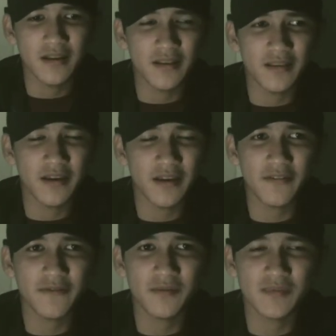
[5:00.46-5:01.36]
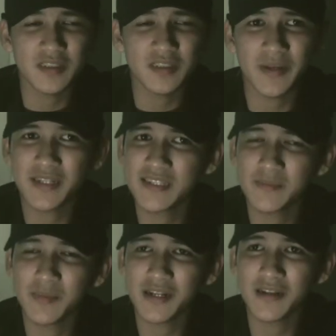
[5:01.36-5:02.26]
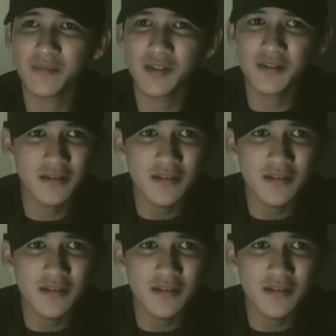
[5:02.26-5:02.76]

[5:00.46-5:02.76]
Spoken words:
They have Japanese banana milk